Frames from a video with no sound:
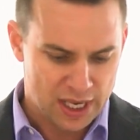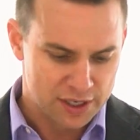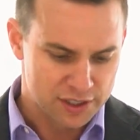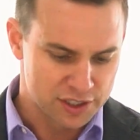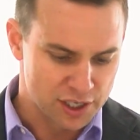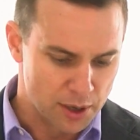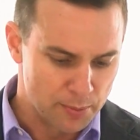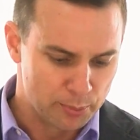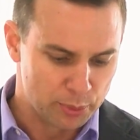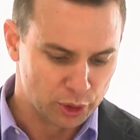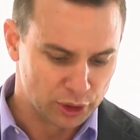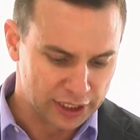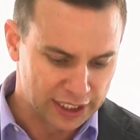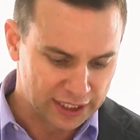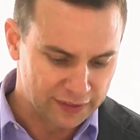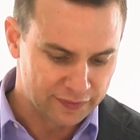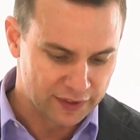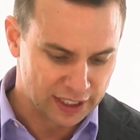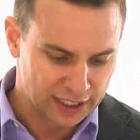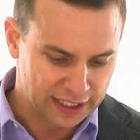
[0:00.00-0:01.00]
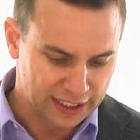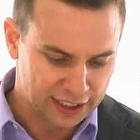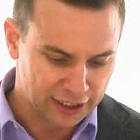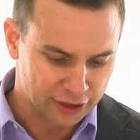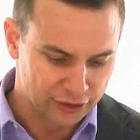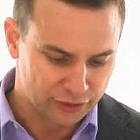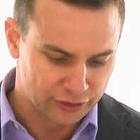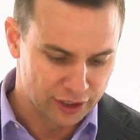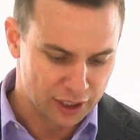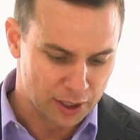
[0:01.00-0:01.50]
Some believe that he
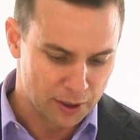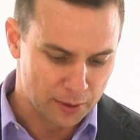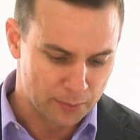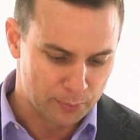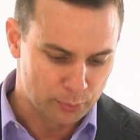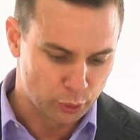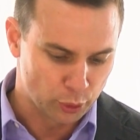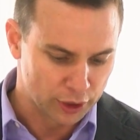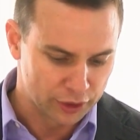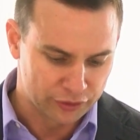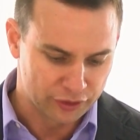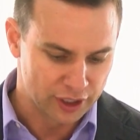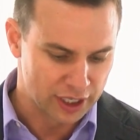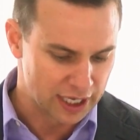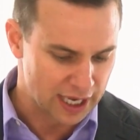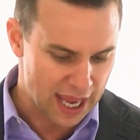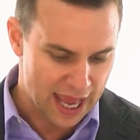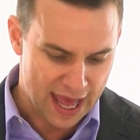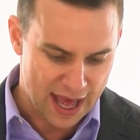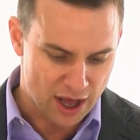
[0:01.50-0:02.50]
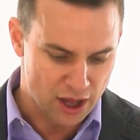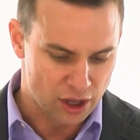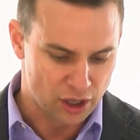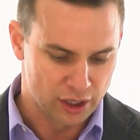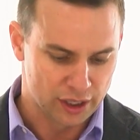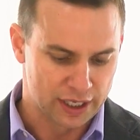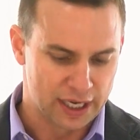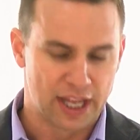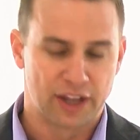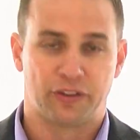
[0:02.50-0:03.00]
is in a prison in
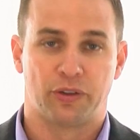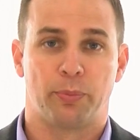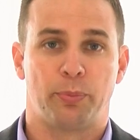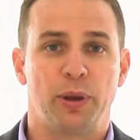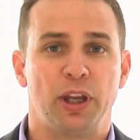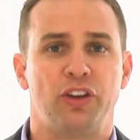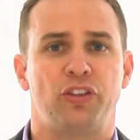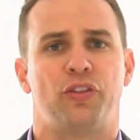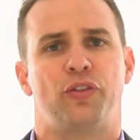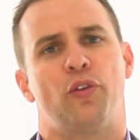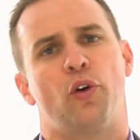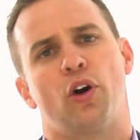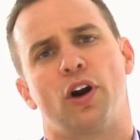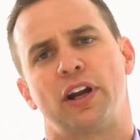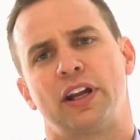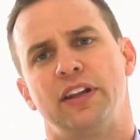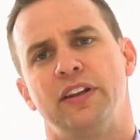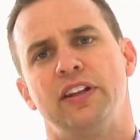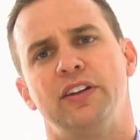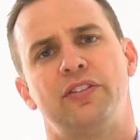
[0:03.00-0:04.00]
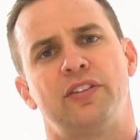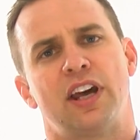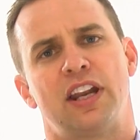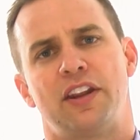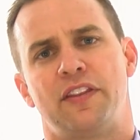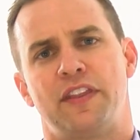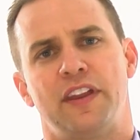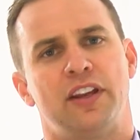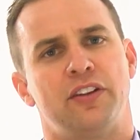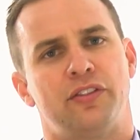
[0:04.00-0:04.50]
hell and has a pitchfork and these
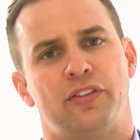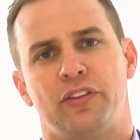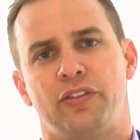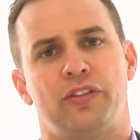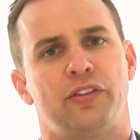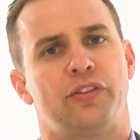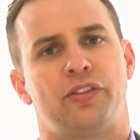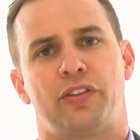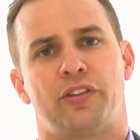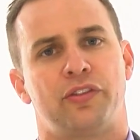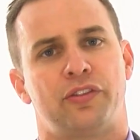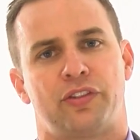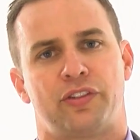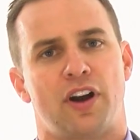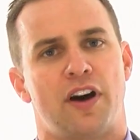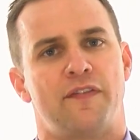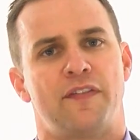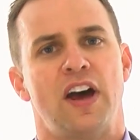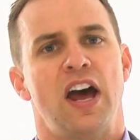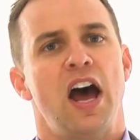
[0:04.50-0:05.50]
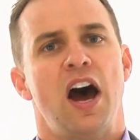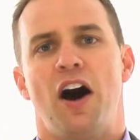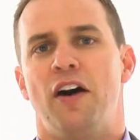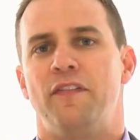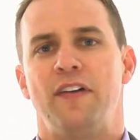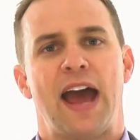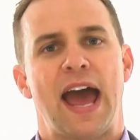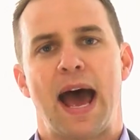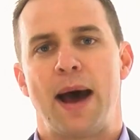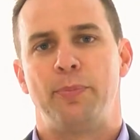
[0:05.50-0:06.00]
kind of things. This is the stuff
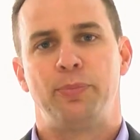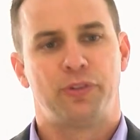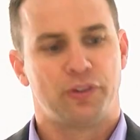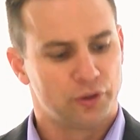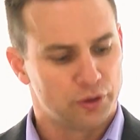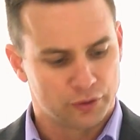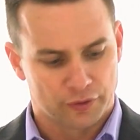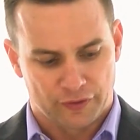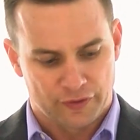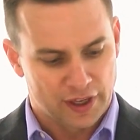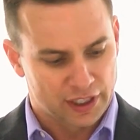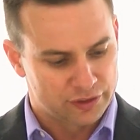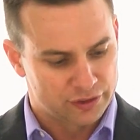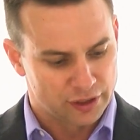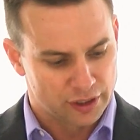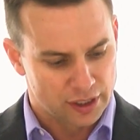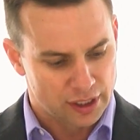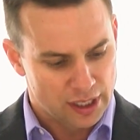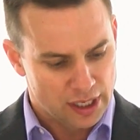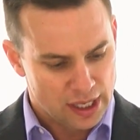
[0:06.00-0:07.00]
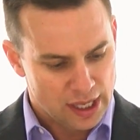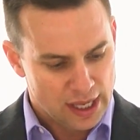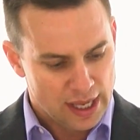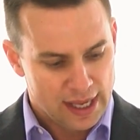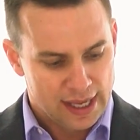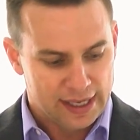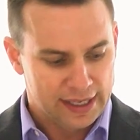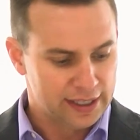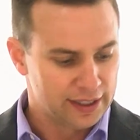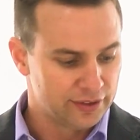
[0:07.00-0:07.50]
of absolute fiction.
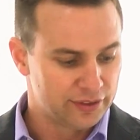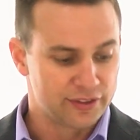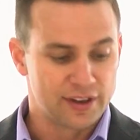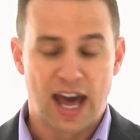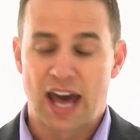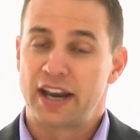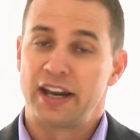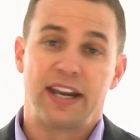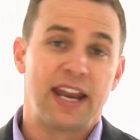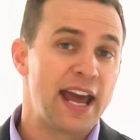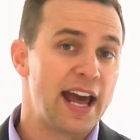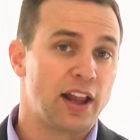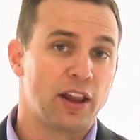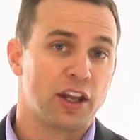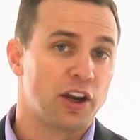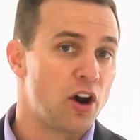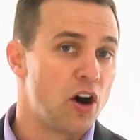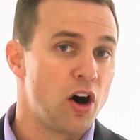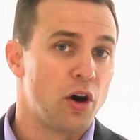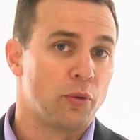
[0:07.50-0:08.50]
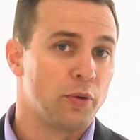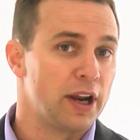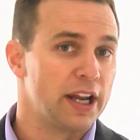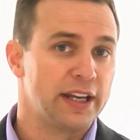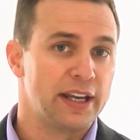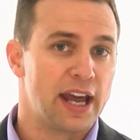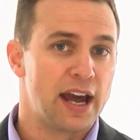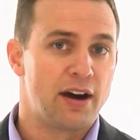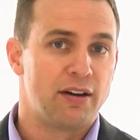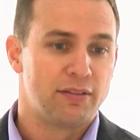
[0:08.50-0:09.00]
He is not in hell at all
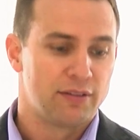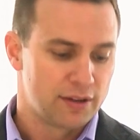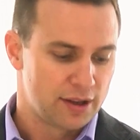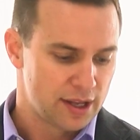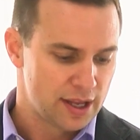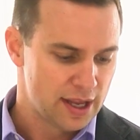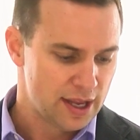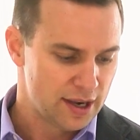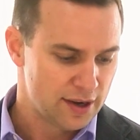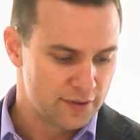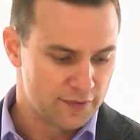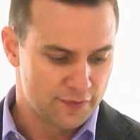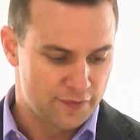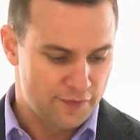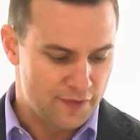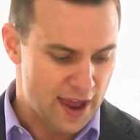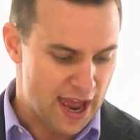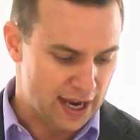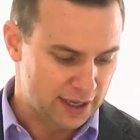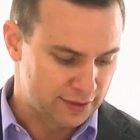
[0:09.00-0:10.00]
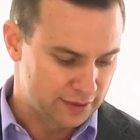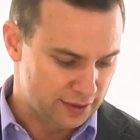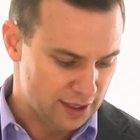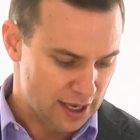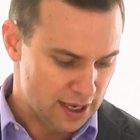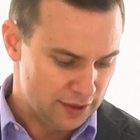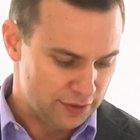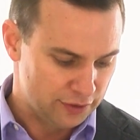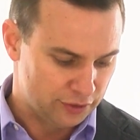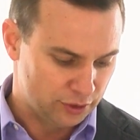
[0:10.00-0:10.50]
right now. In fact,
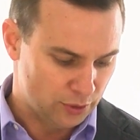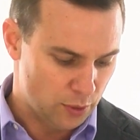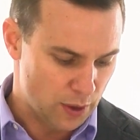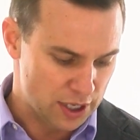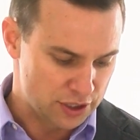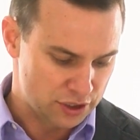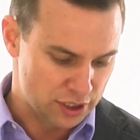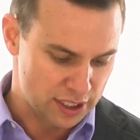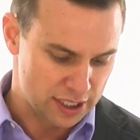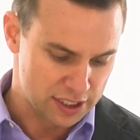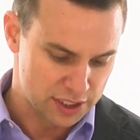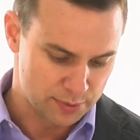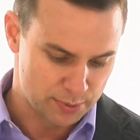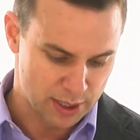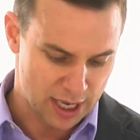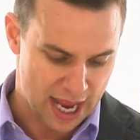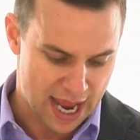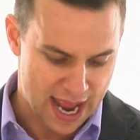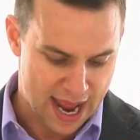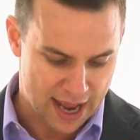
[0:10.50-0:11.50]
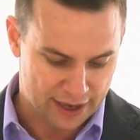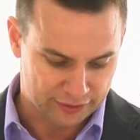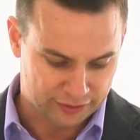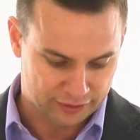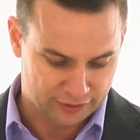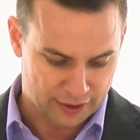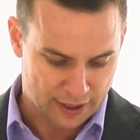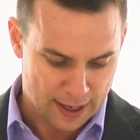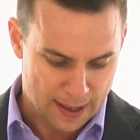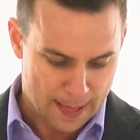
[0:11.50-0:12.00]
this question has been
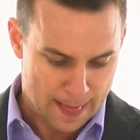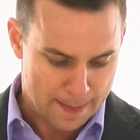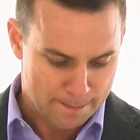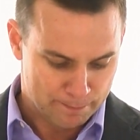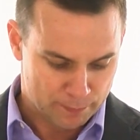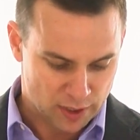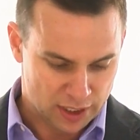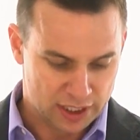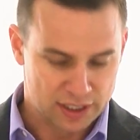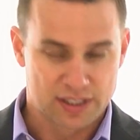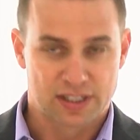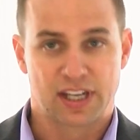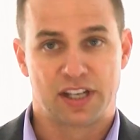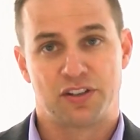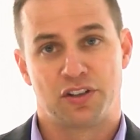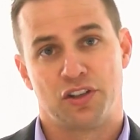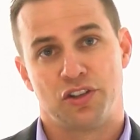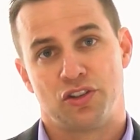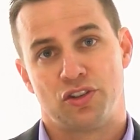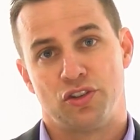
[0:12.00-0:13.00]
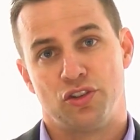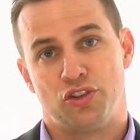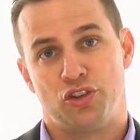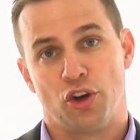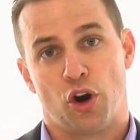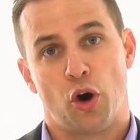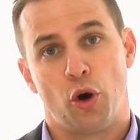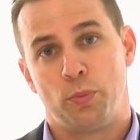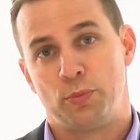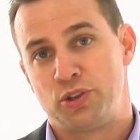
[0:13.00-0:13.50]
asked, and it says in
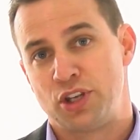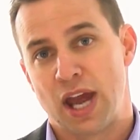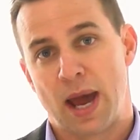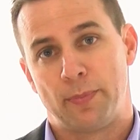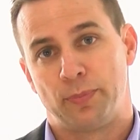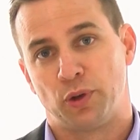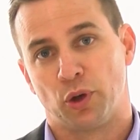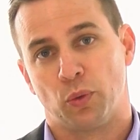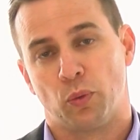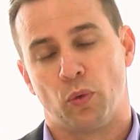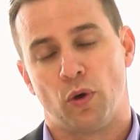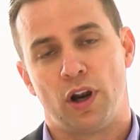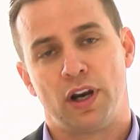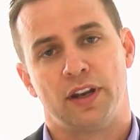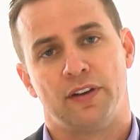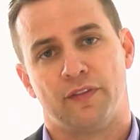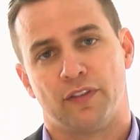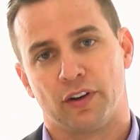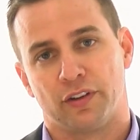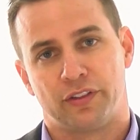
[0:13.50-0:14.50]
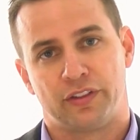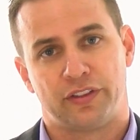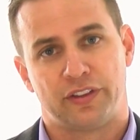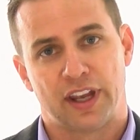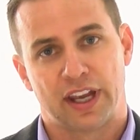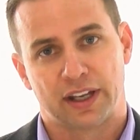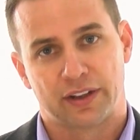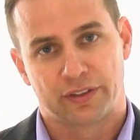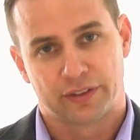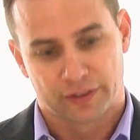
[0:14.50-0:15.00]
Job chapter 1 and verse
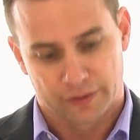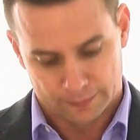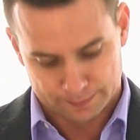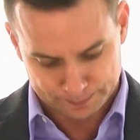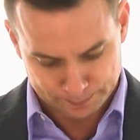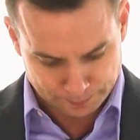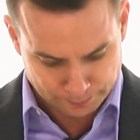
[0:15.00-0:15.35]
6,